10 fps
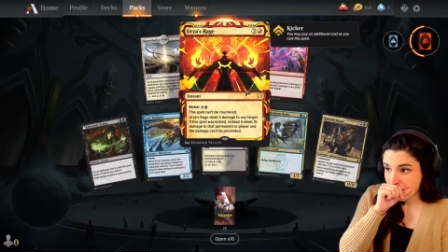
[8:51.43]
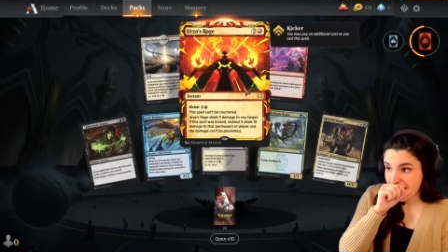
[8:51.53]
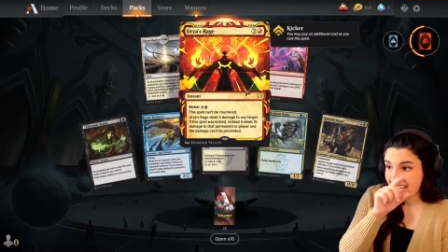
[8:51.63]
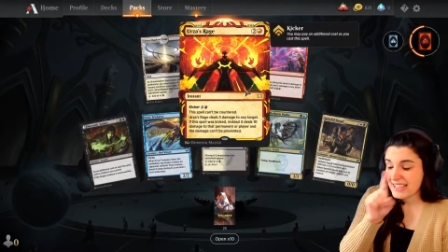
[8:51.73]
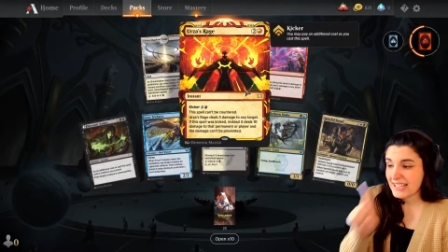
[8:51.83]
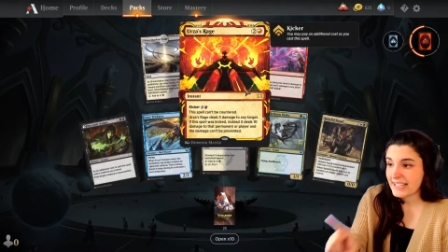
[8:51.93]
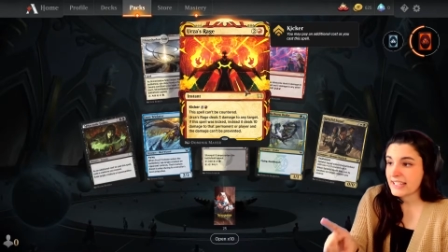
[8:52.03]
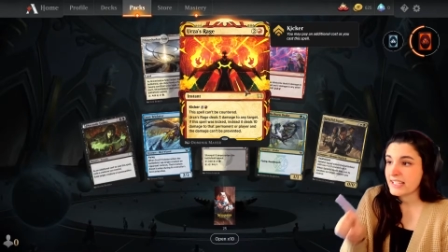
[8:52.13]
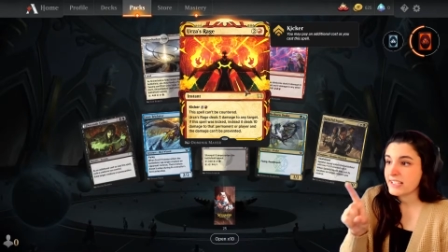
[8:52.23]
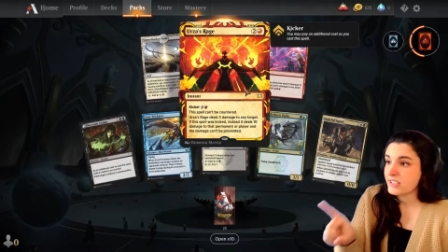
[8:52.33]
I like
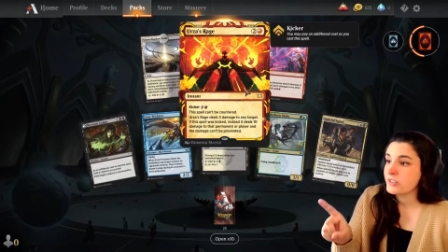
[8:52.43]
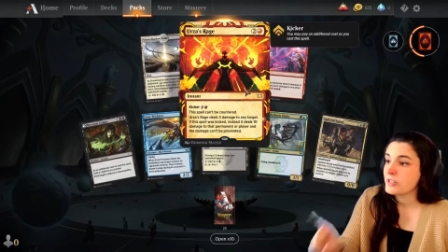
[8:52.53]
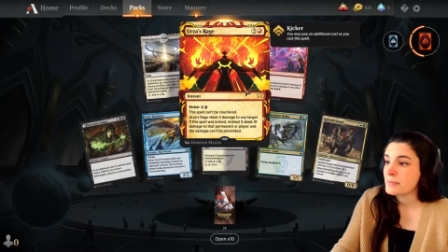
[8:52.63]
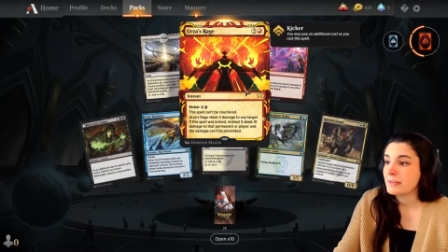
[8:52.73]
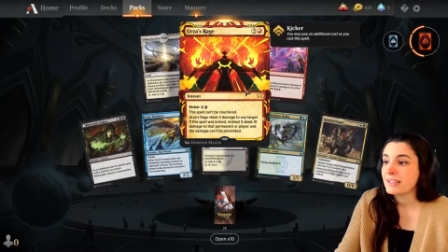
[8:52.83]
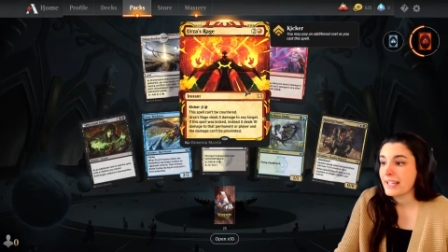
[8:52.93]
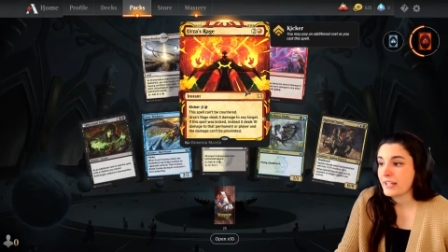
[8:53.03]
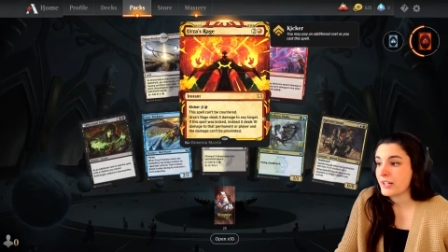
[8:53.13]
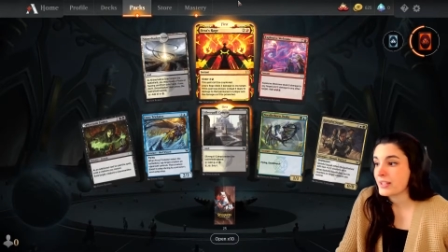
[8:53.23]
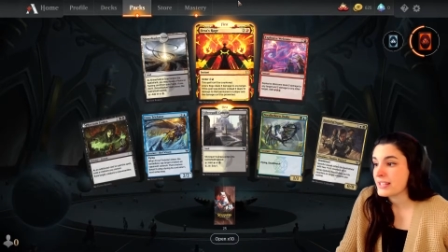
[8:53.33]
that it includes
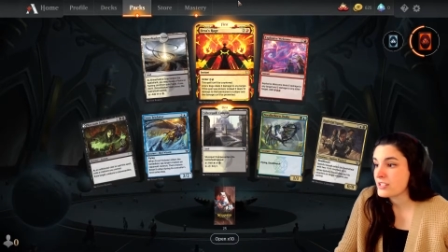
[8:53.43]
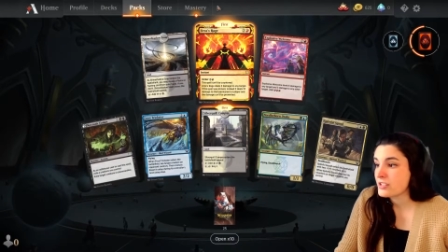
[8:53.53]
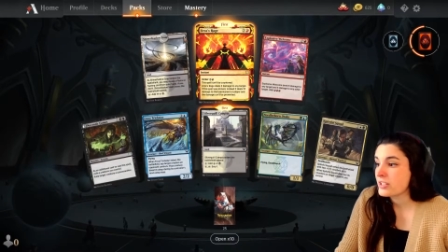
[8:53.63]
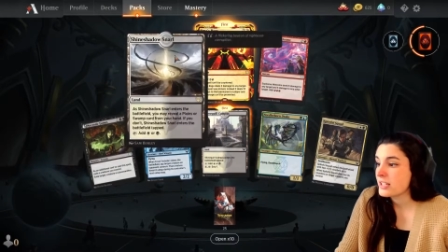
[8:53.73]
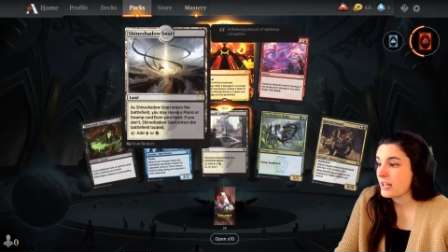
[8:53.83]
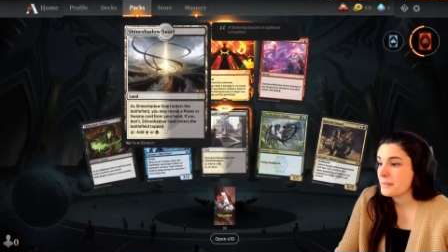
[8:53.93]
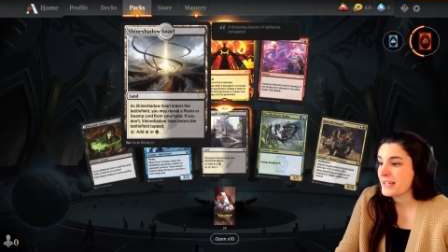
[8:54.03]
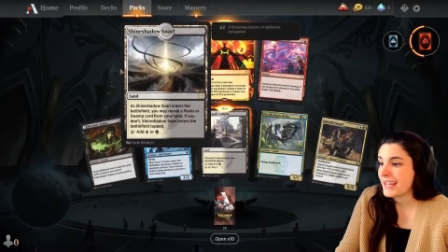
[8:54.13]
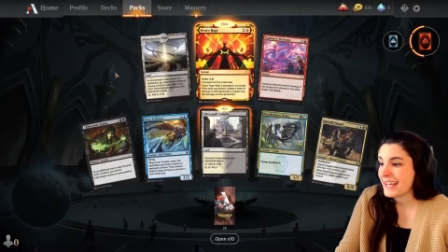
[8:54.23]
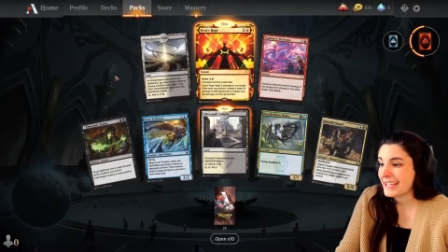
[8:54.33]
player. This could come in
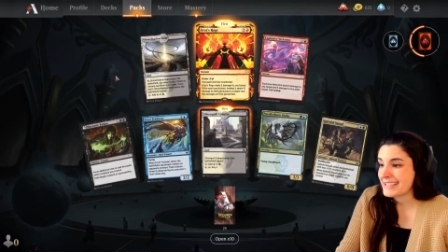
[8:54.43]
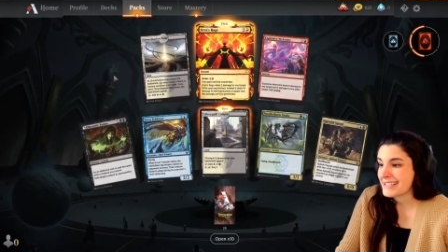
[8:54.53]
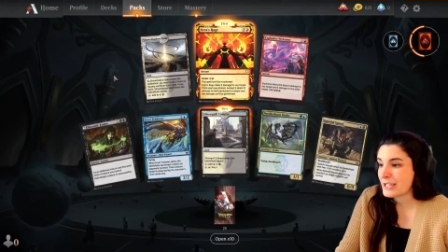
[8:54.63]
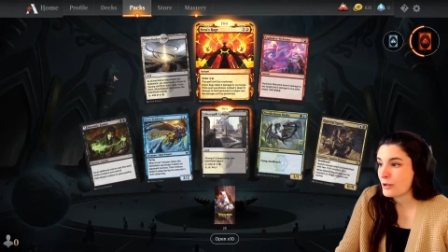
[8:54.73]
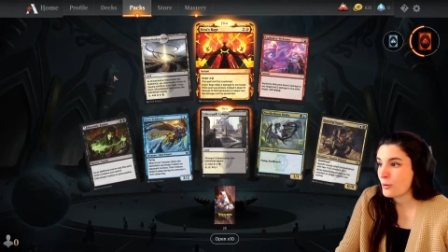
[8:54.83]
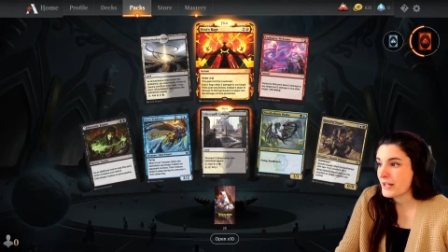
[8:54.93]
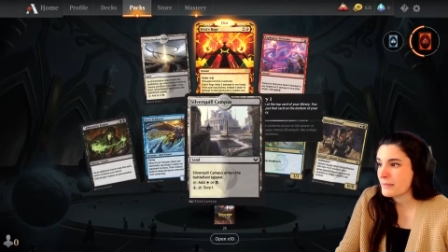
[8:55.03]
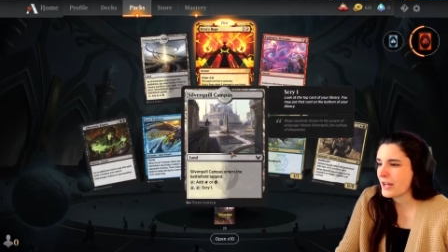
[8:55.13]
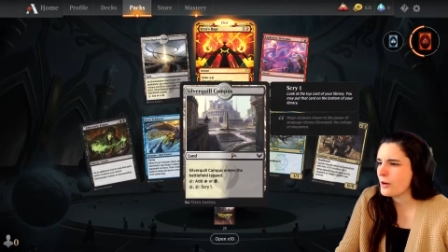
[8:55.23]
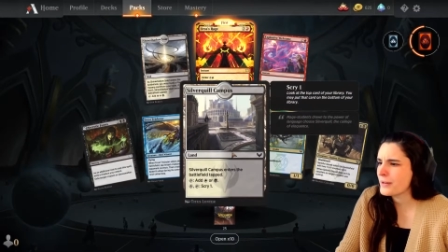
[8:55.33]
handy quite a
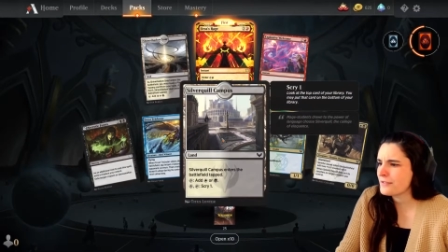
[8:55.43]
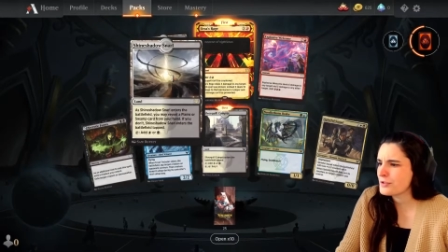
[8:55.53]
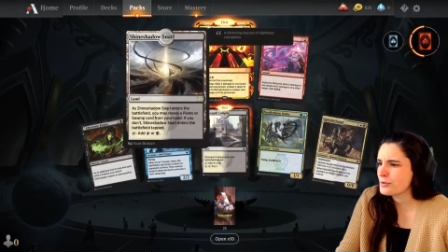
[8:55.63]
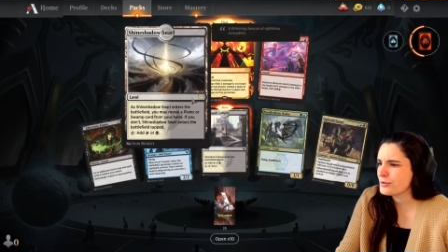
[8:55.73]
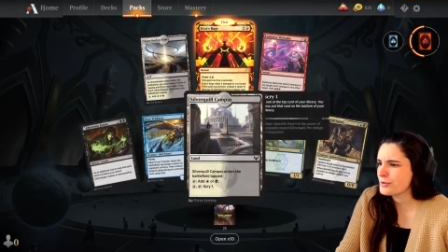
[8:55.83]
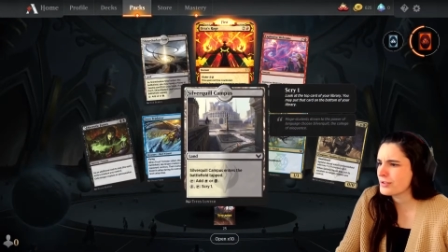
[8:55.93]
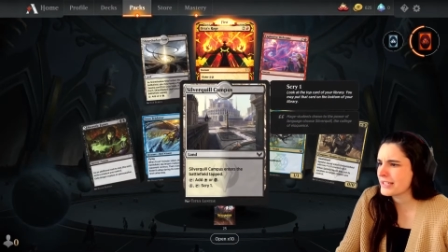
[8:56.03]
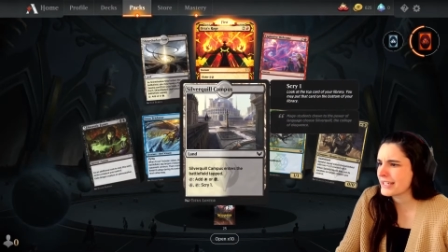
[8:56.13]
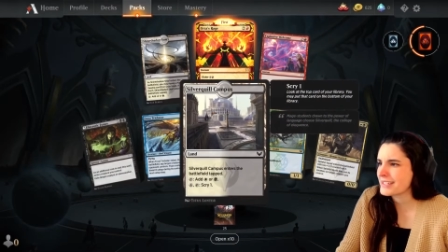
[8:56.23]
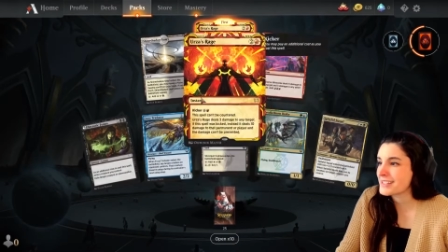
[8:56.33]
bit. Oh, we have 2 dual
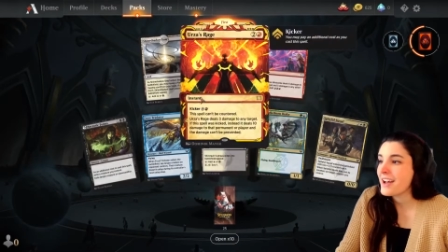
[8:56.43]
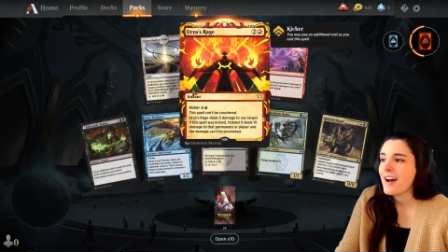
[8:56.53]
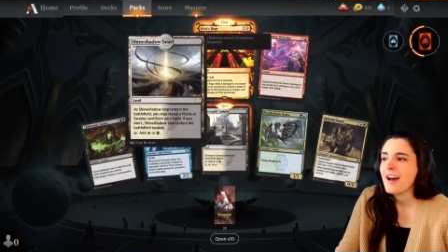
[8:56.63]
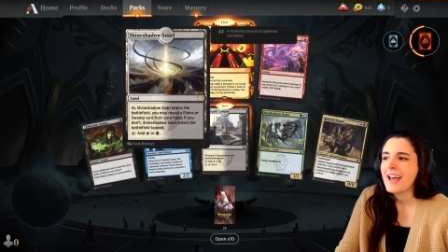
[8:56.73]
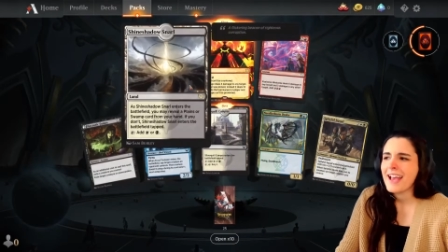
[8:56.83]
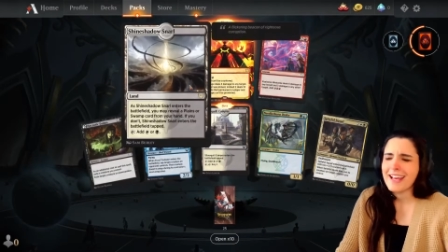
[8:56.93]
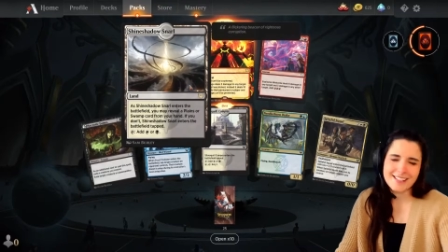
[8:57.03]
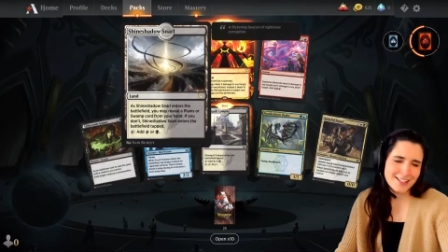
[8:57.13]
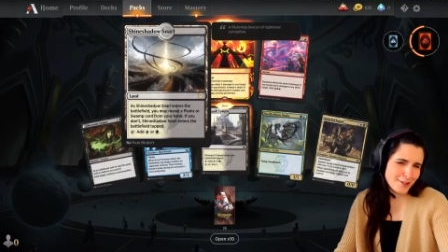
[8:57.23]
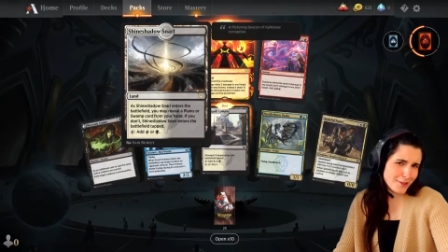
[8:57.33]
lands. And
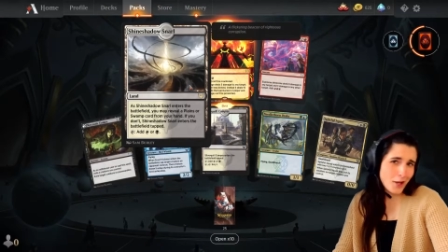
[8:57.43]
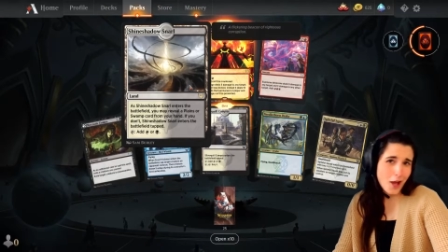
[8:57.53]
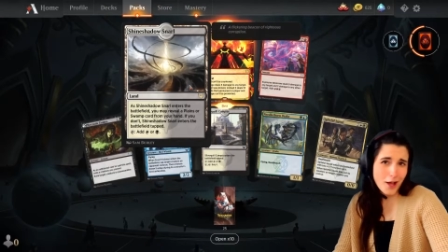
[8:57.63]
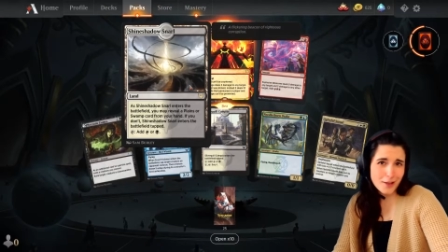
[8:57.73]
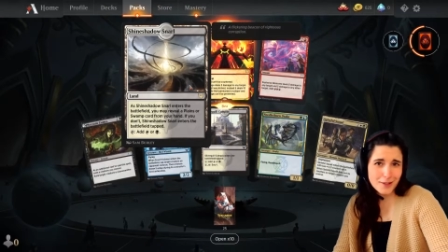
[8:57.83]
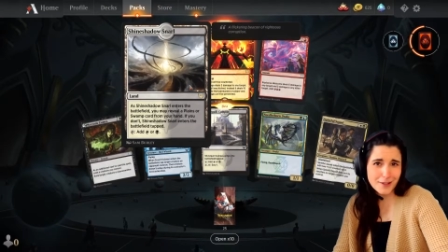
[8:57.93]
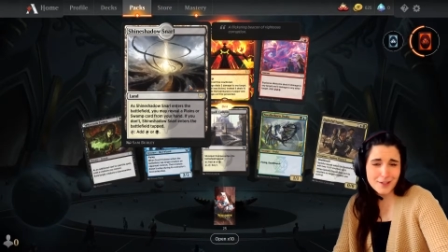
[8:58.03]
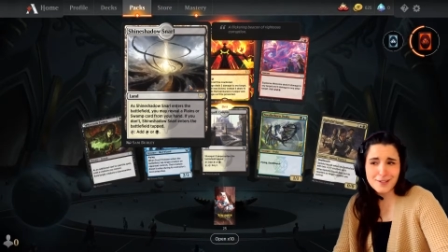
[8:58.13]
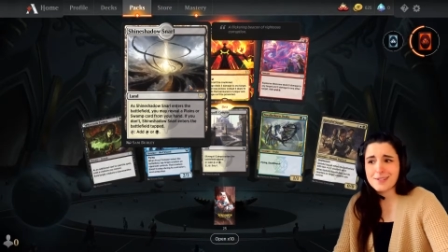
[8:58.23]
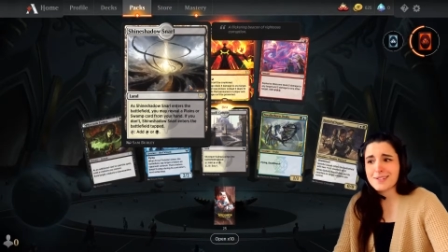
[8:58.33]
in the
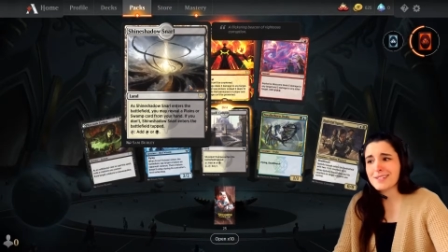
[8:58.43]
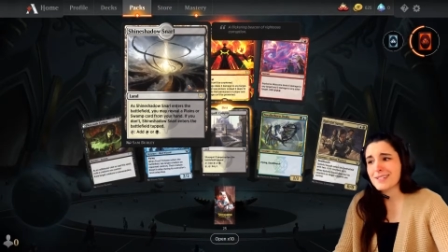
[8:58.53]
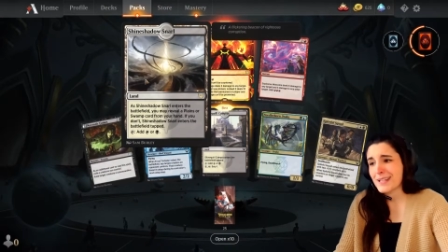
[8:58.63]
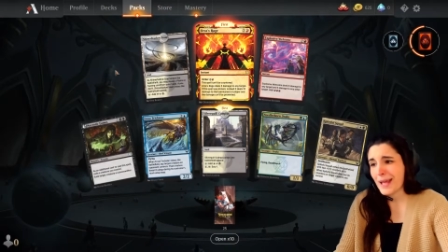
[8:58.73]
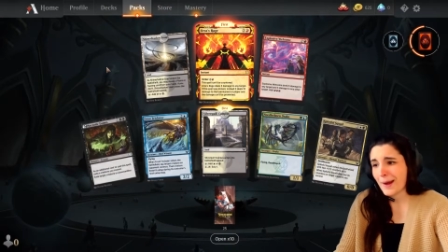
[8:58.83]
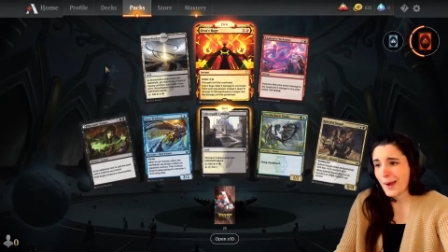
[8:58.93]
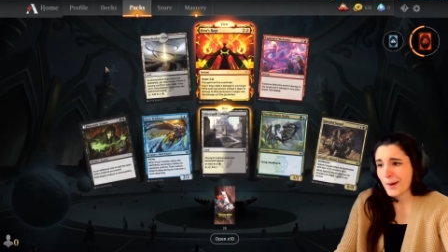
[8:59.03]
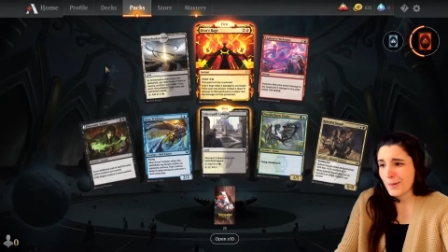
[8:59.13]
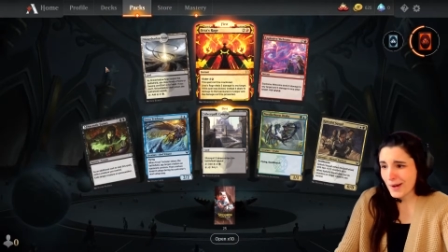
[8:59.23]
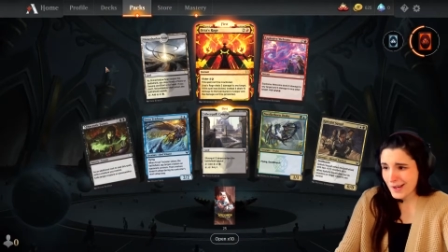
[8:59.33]
colors that I
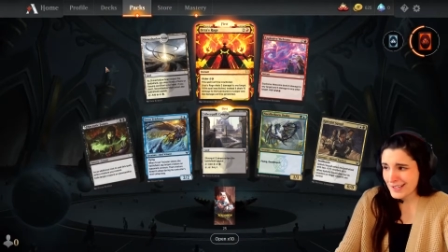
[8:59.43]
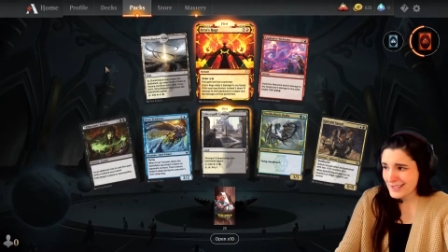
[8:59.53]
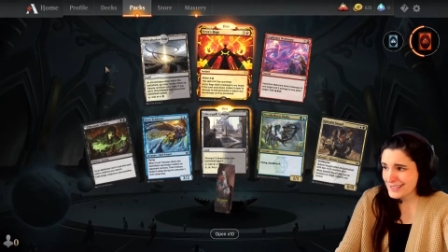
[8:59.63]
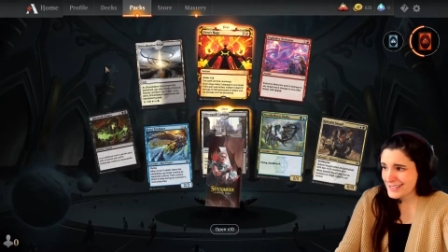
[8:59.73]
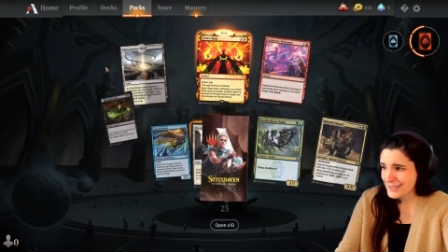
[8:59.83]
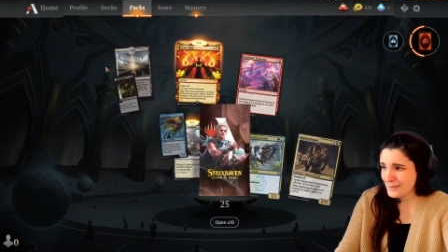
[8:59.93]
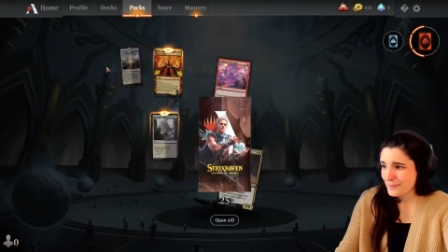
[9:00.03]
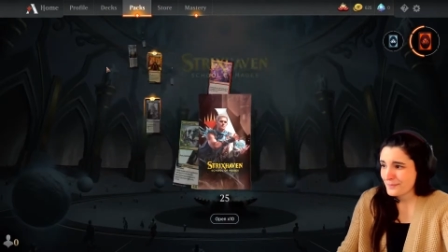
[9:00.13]
want.